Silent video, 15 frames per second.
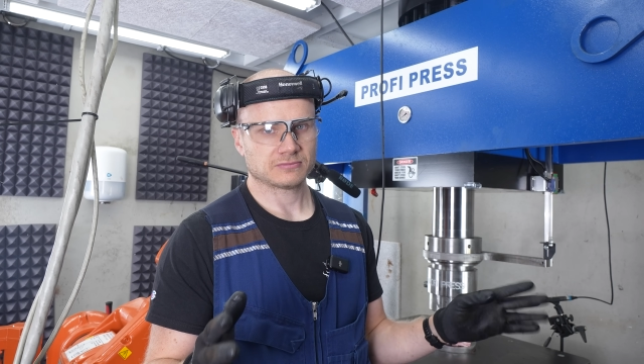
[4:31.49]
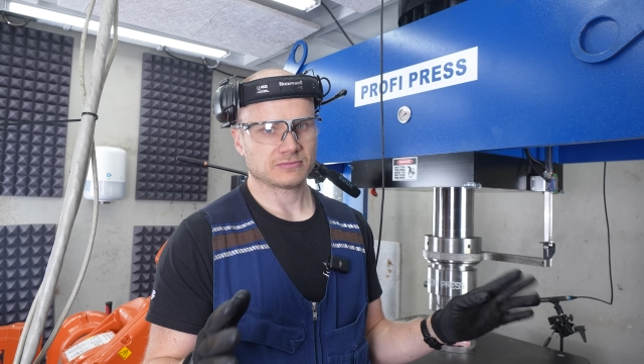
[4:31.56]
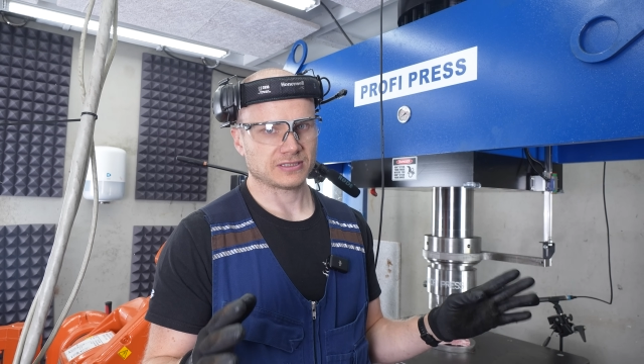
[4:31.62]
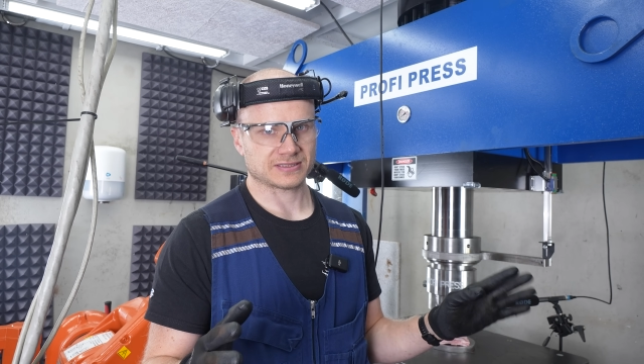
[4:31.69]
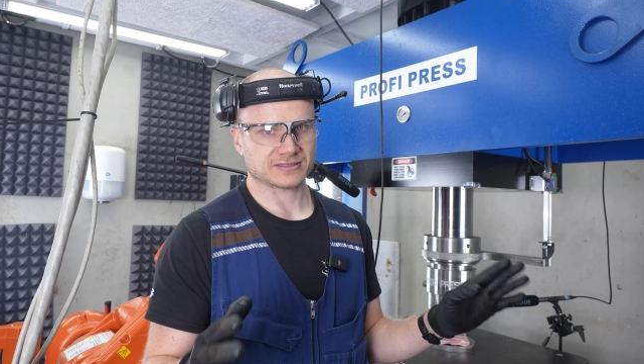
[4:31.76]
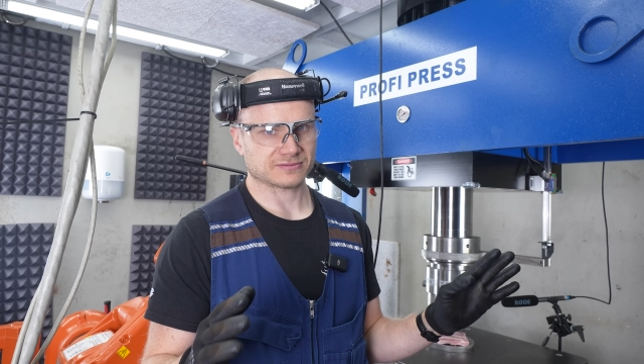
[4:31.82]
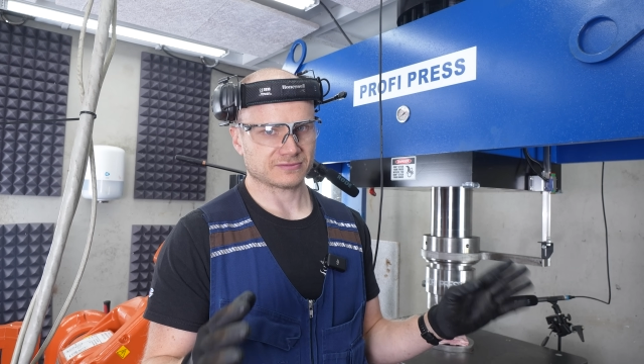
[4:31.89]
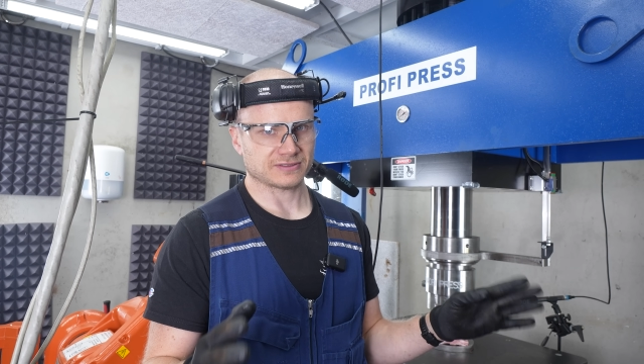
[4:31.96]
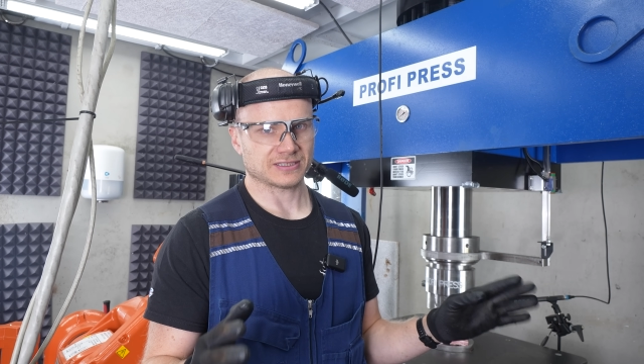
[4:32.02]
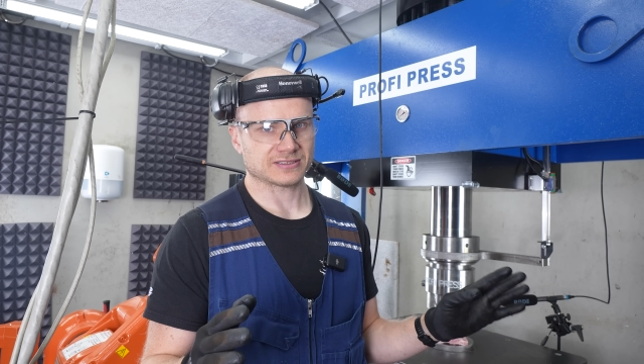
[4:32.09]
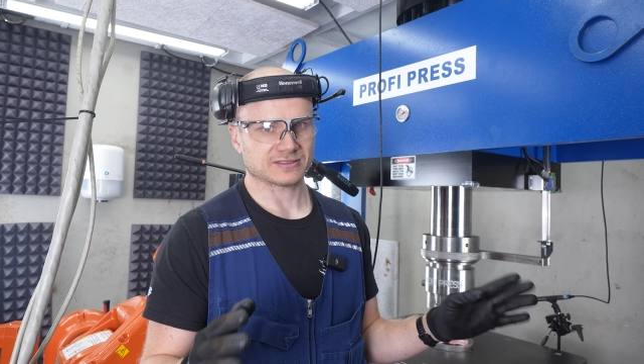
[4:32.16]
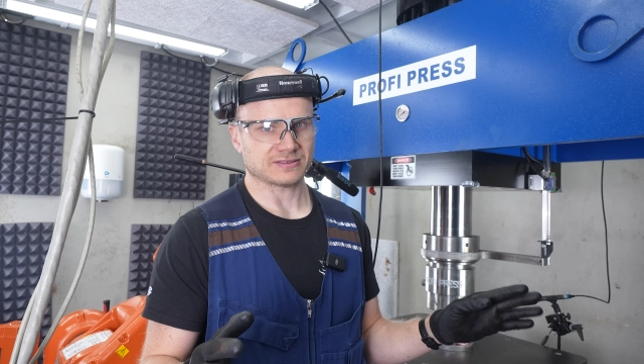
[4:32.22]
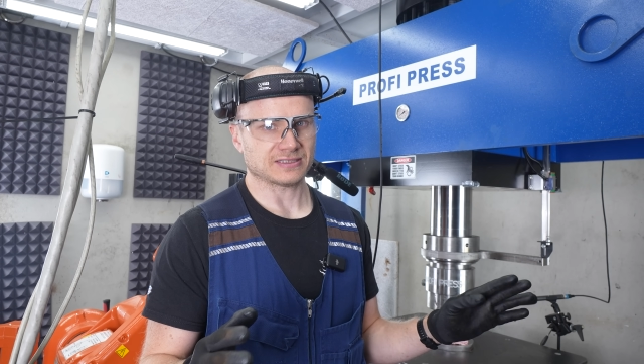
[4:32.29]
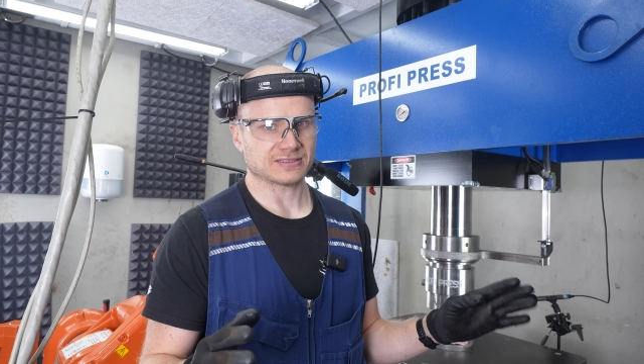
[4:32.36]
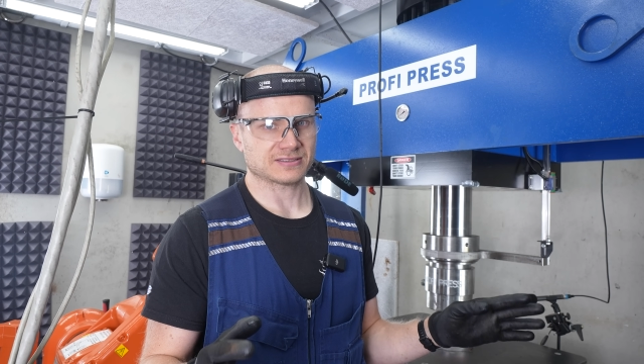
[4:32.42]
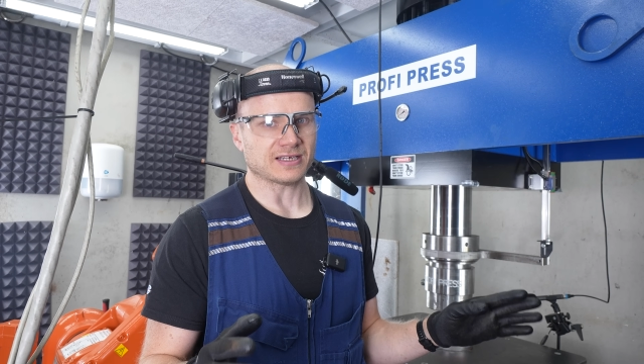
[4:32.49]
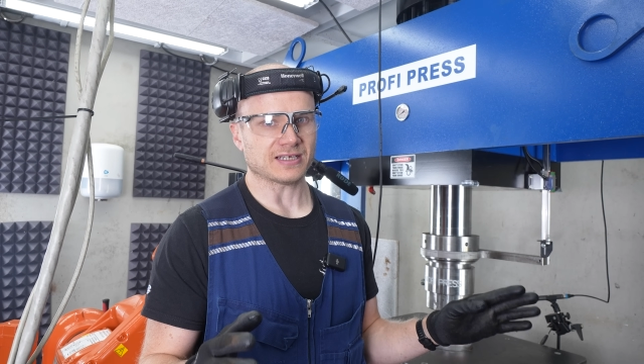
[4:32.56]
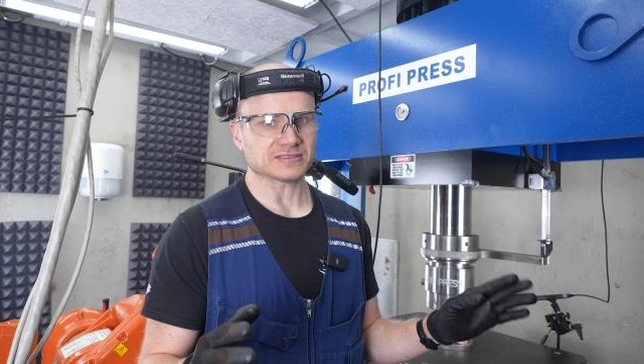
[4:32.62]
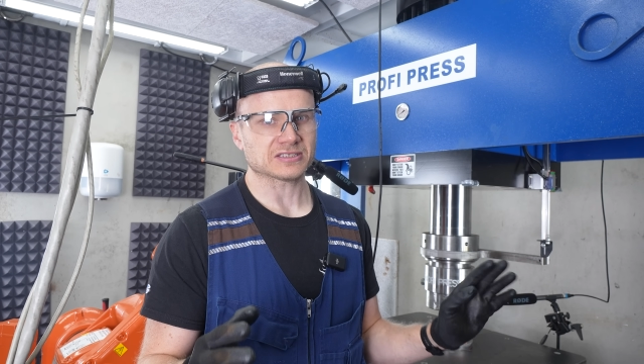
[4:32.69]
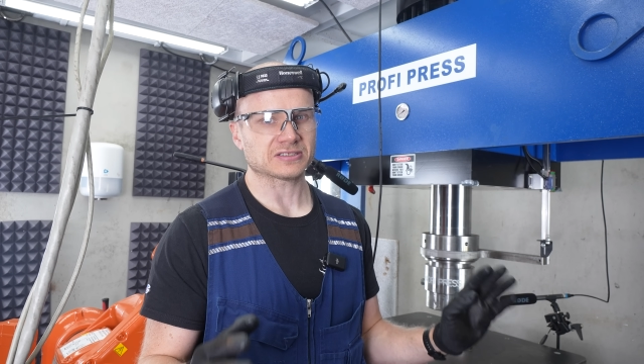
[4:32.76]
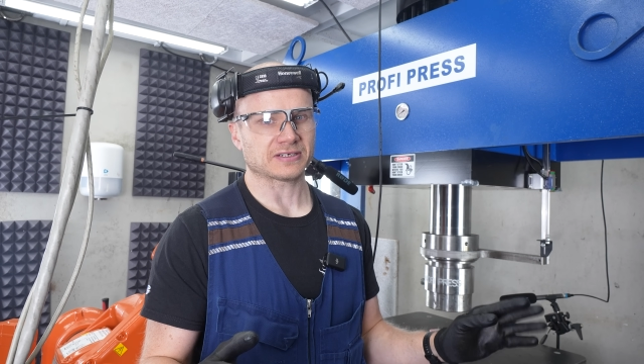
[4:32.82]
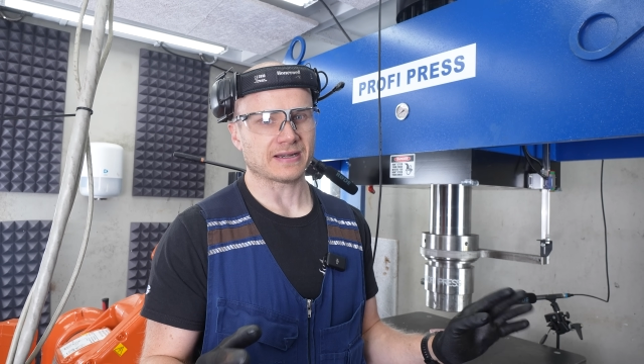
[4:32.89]
it
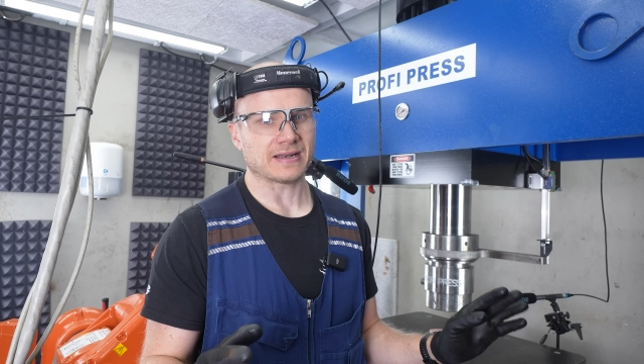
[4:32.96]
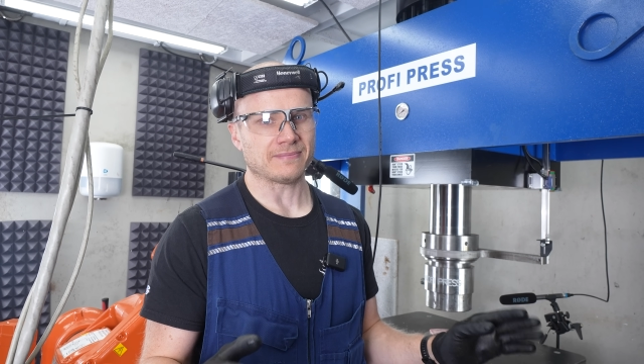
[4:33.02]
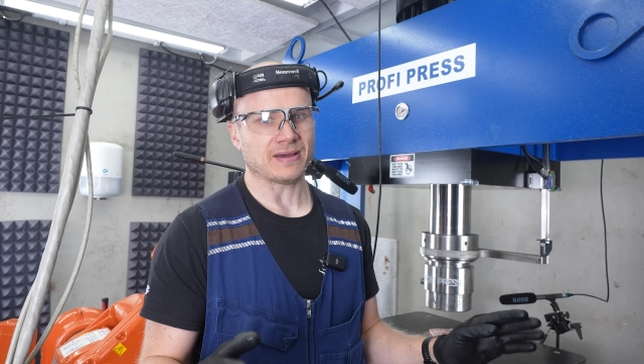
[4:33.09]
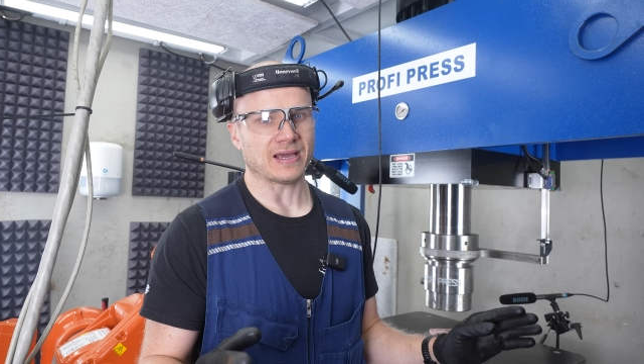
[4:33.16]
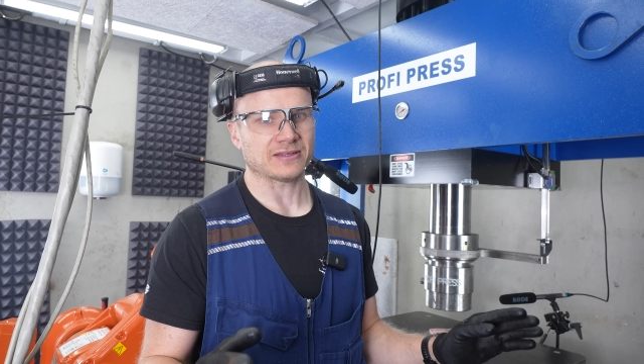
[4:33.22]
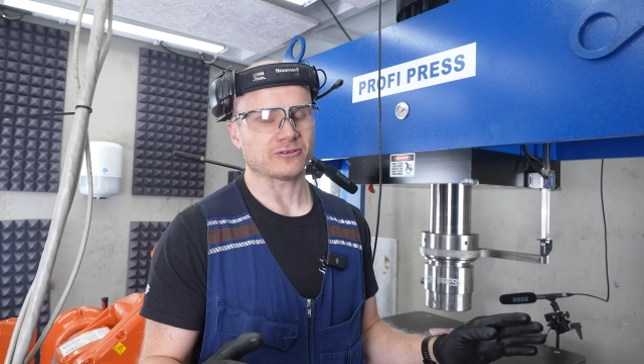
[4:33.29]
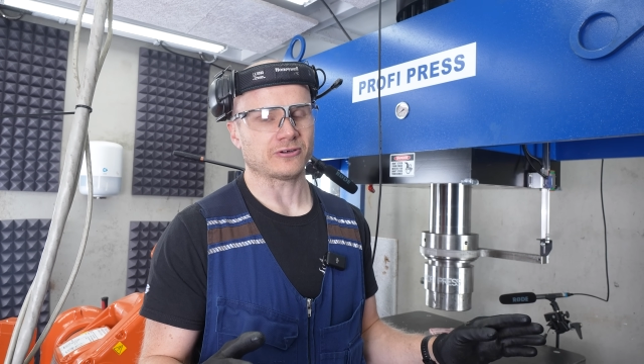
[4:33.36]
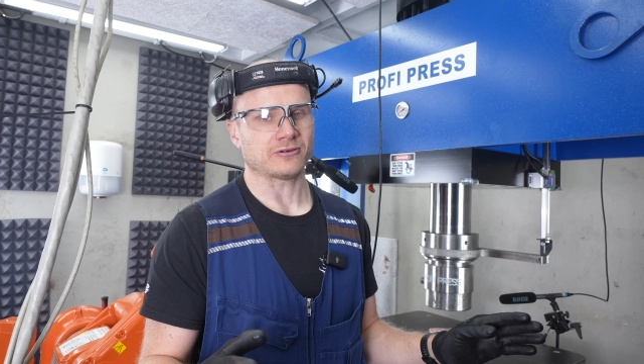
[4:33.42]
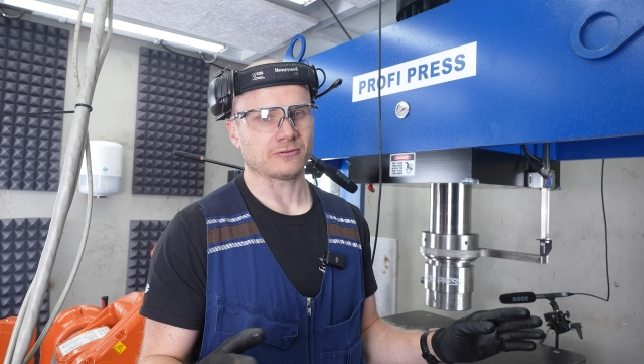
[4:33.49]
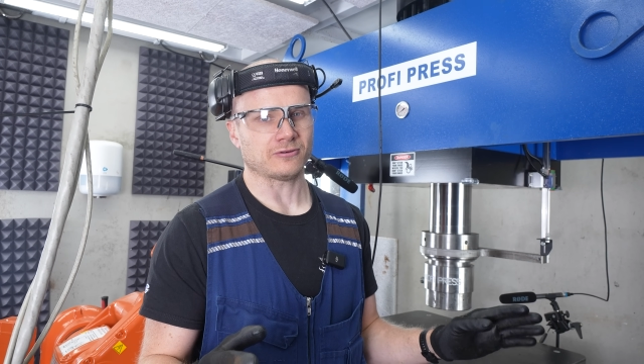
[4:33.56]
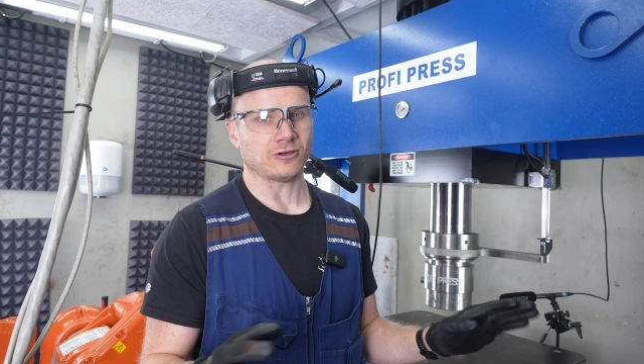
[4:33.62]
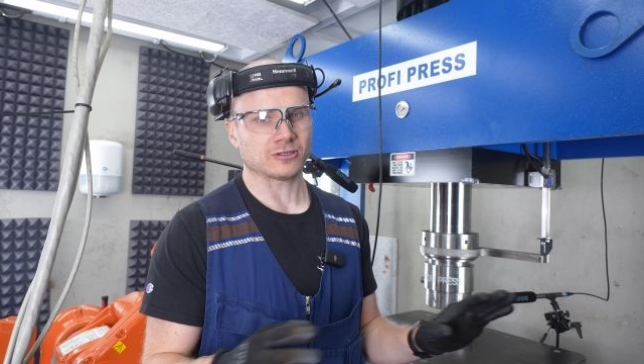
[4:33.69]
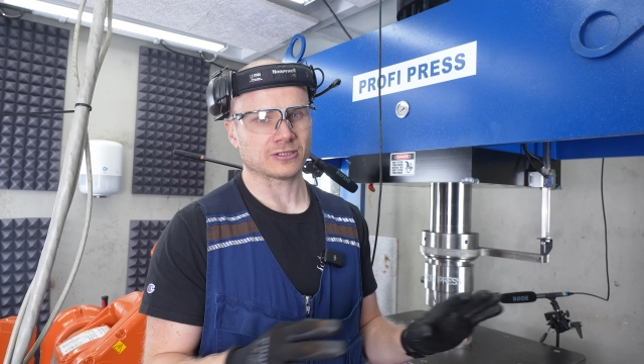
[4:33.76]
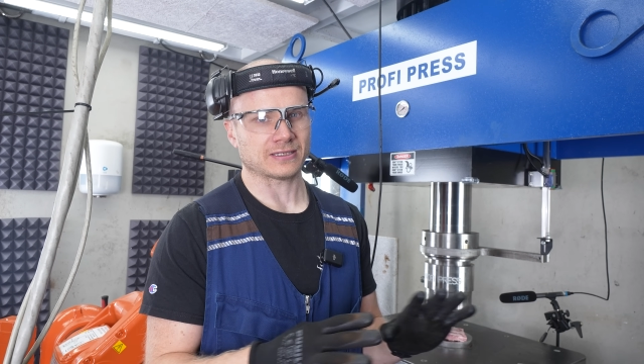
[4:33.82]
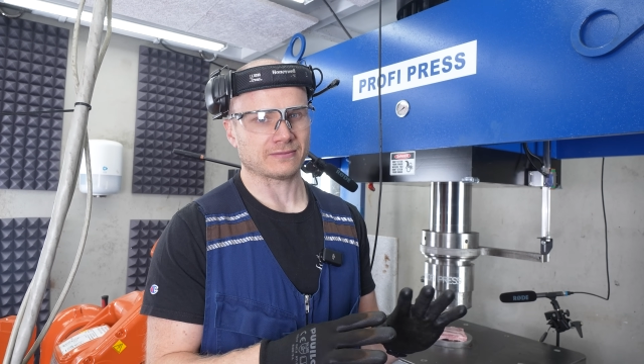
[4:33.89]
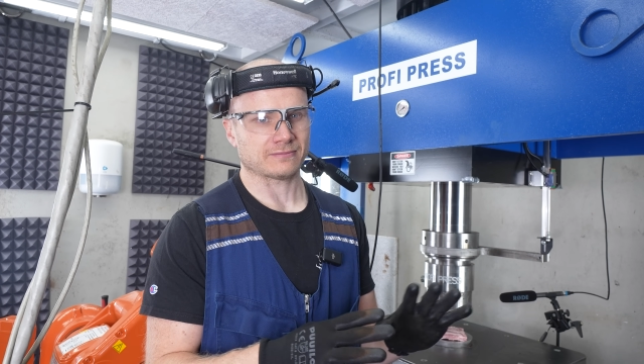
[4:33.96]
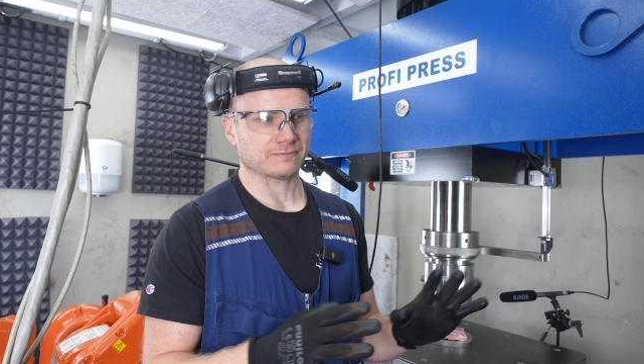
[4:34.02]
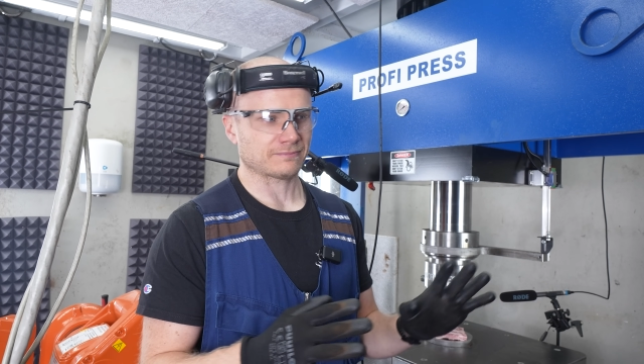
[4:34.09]
doesn't really matter. All the